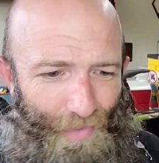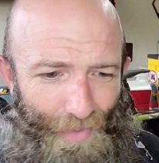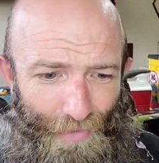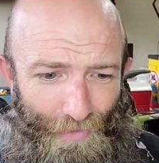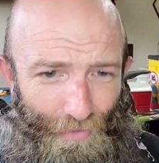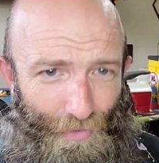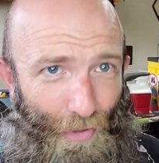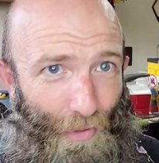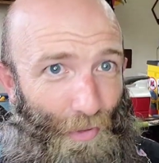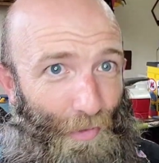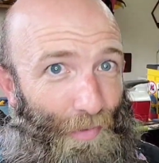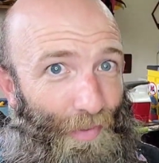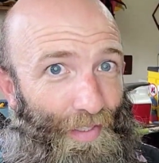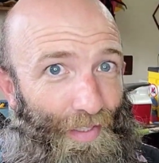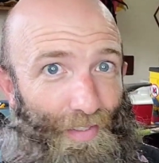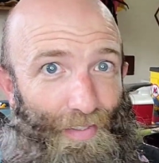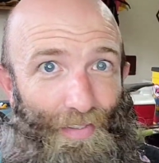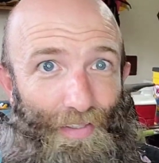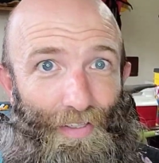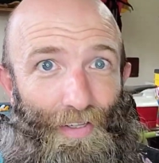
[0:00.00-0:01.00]
So
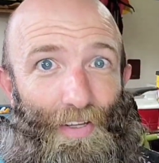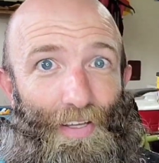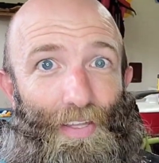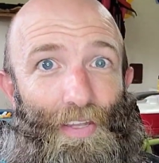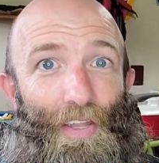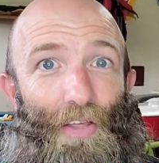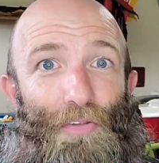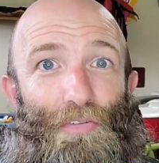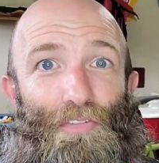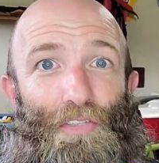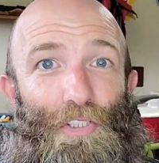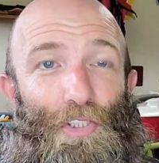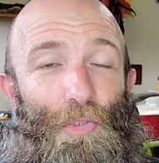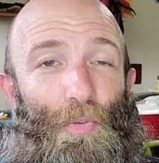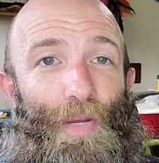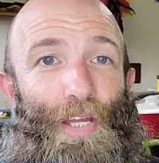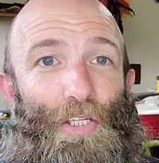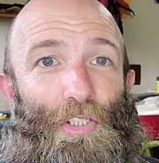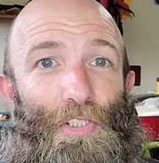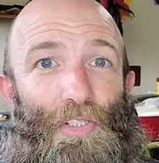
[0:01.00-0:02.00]
in those
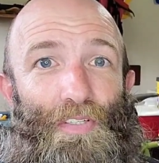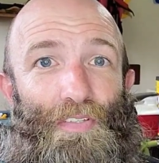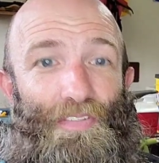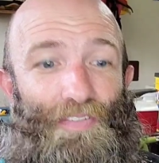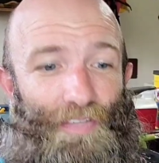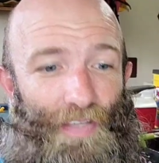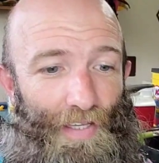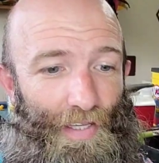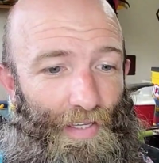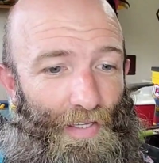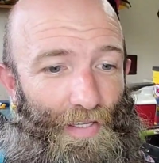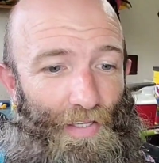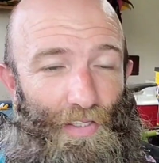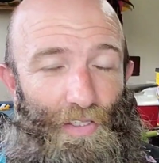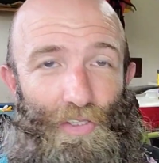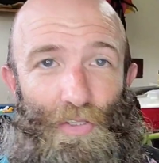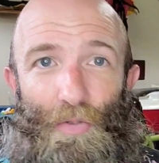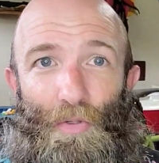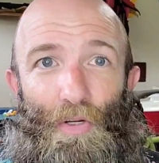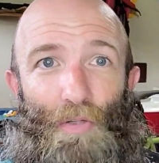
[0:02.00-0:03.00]
situations,
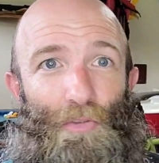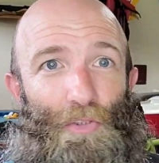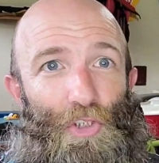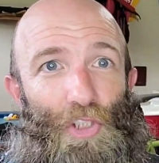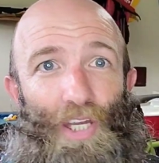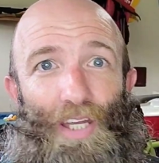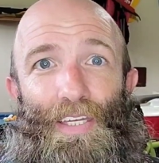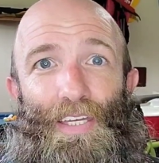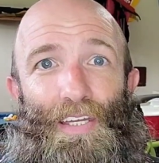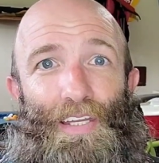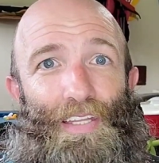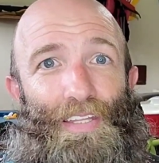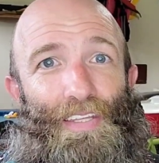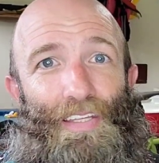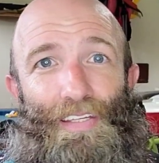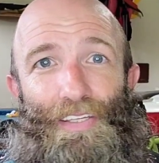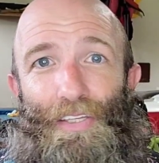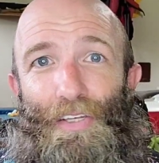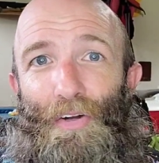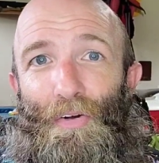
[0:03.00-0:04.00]
you don't check
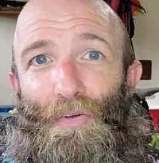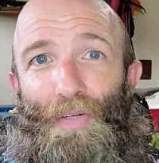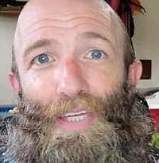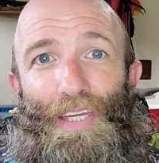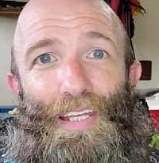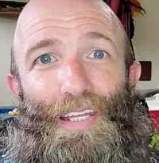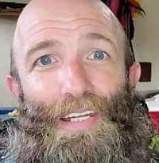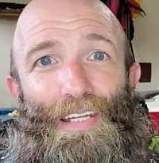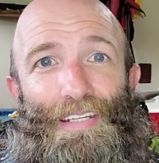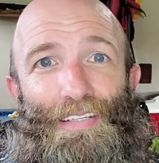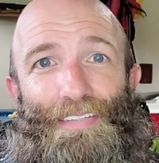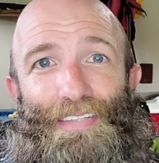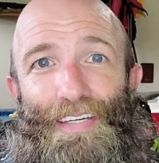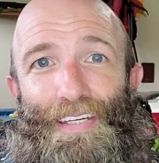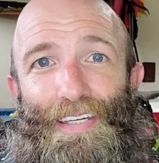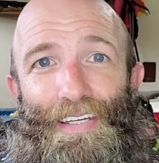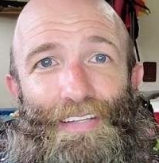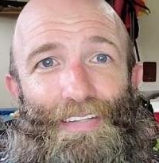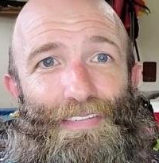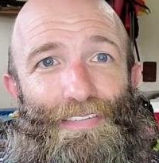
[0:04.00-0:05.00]
anything. You don't get any
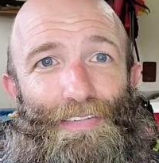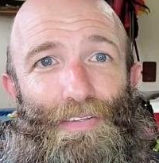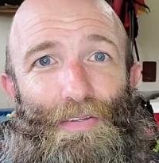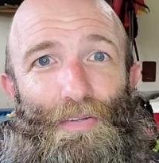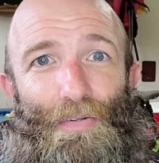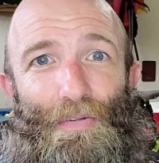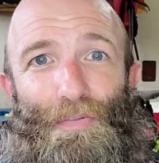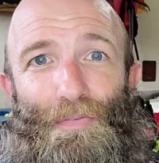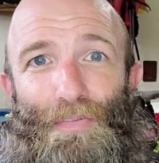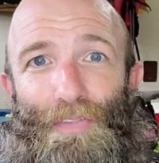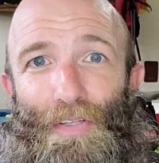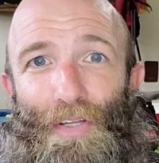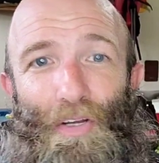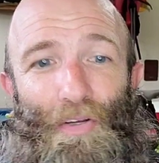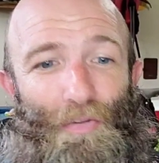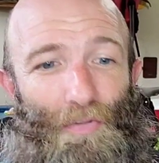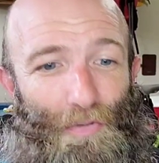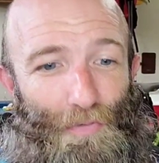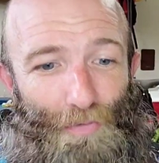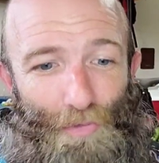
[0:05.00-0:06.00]
tickets. You
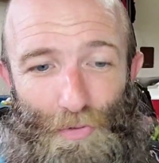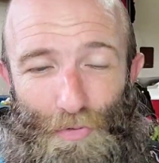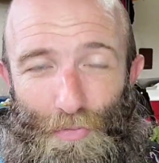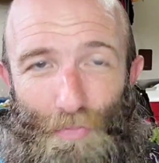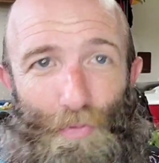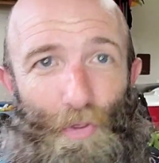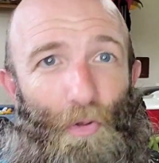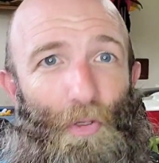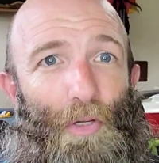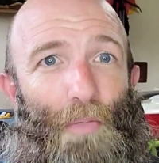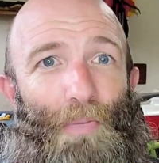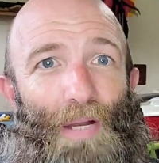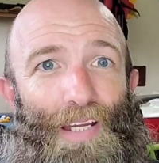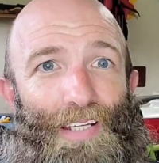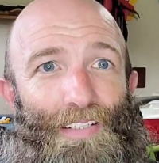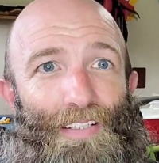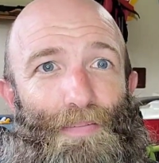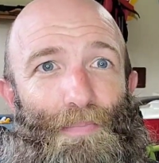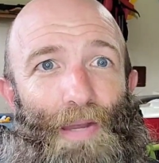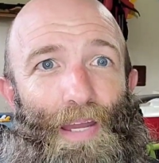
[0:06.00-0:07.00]
just roll your
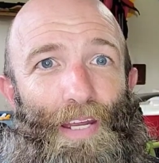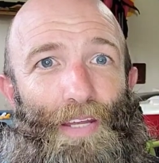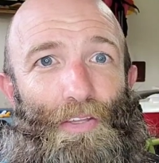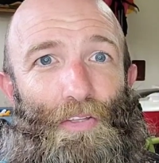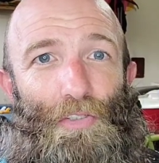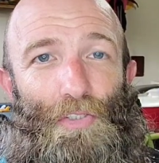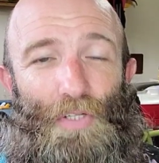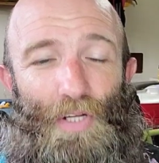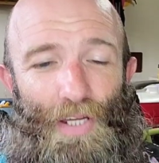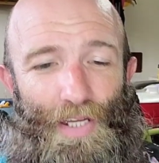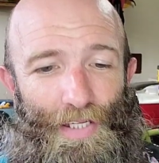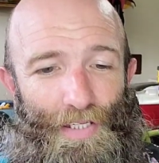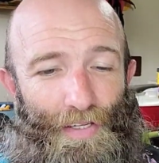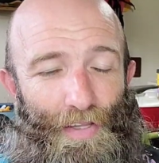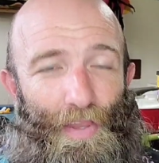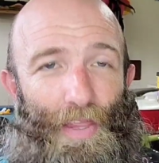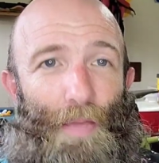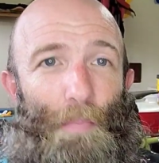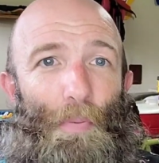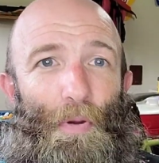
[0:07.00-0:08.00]
bike to the back of the
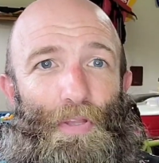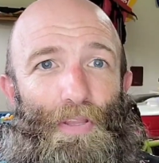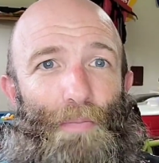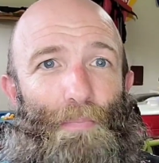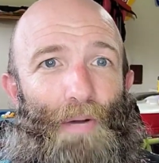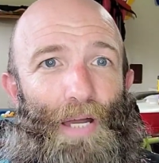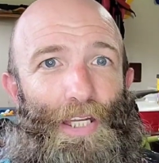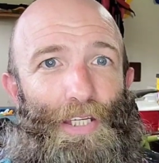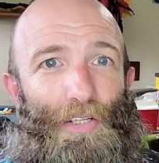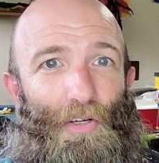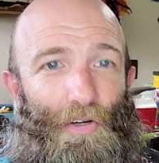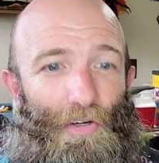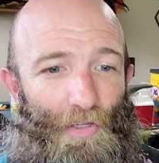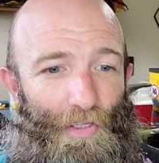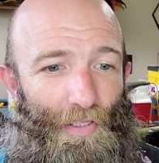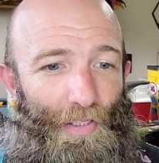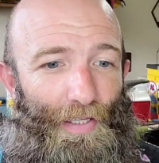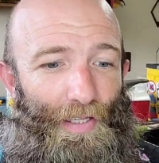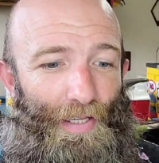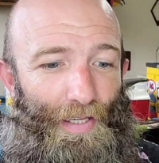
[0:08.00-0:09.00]
train, they put the bike
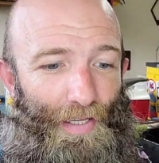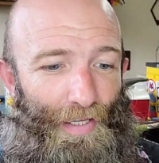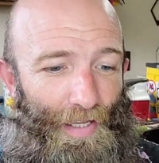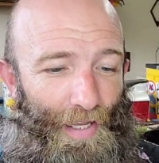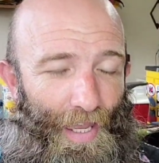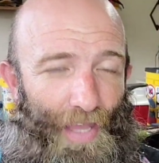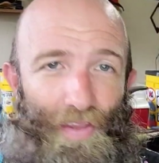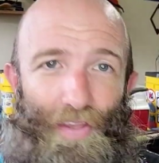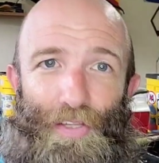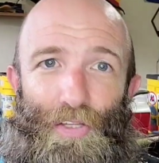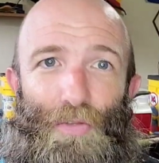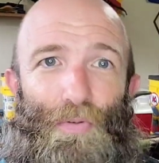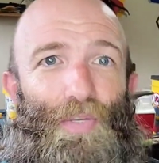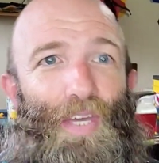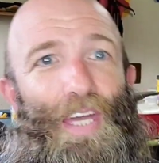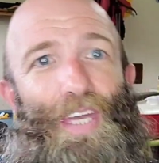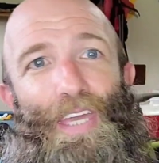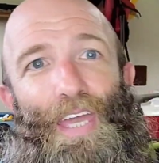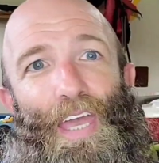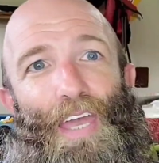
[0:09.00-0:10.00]
on, and then you
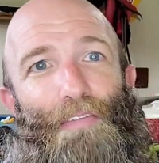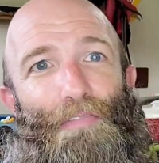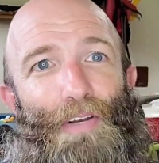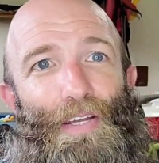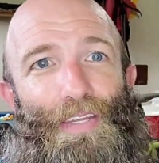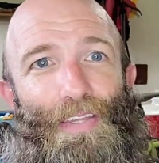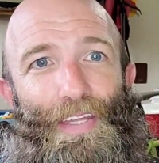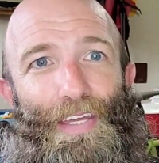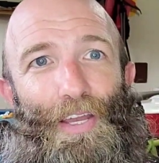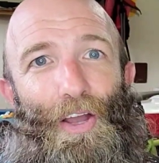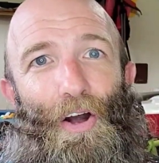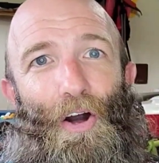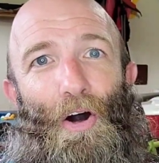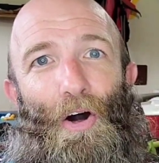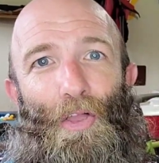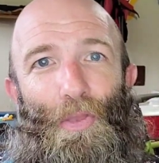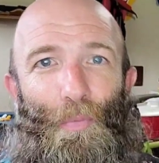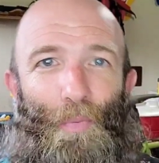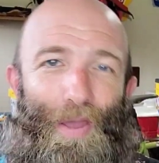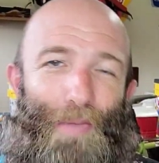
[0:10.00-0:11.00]
take everything
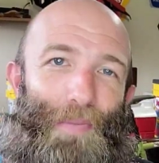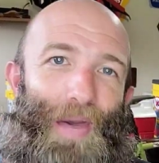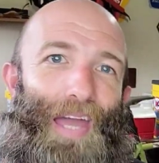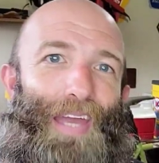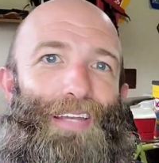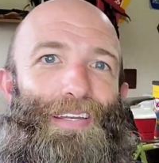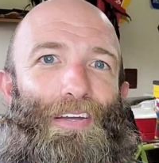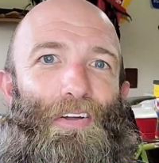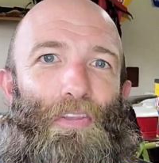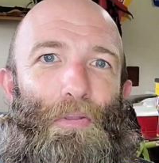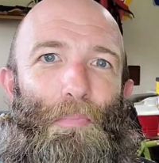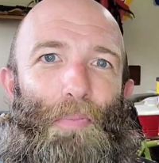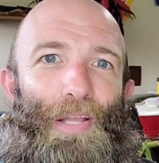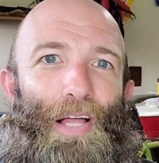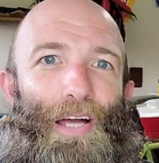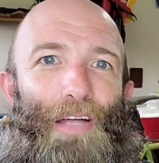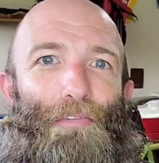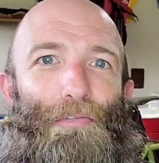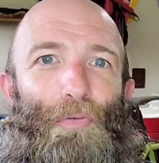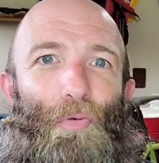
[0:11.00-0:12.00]
all the way back down the
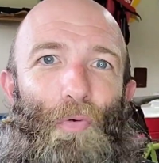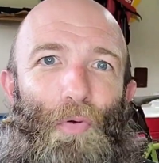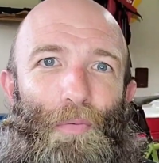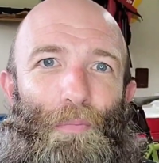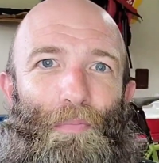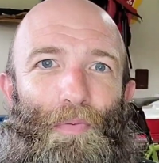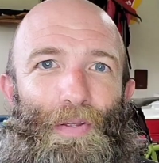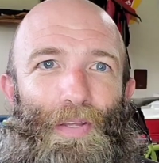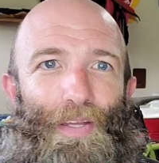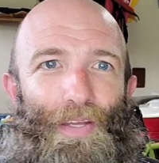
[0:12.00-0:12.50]
platform